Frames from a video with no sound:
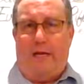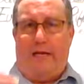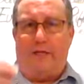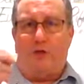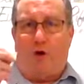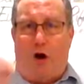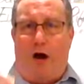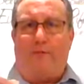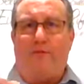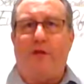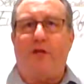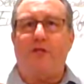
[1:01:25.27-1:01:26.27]
As
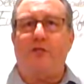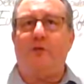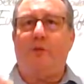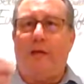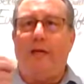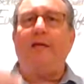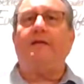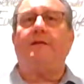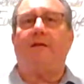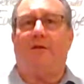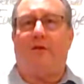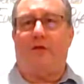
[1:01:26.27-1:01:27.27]
often as you eat
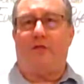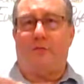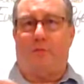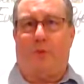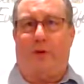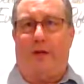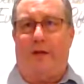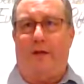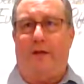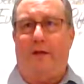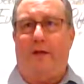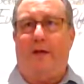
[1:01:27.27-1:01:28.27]
this bread,
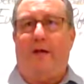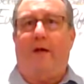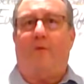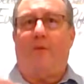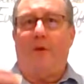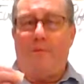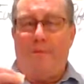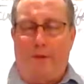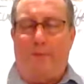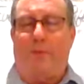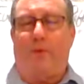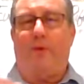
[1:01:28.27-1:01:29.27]

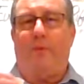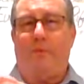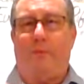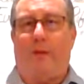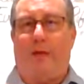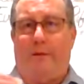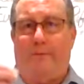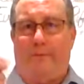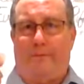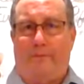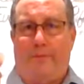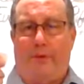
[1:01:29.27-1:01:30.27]
remember me,
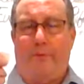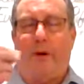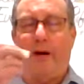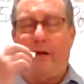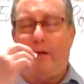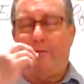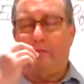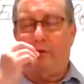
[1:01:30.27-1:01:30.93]
the body of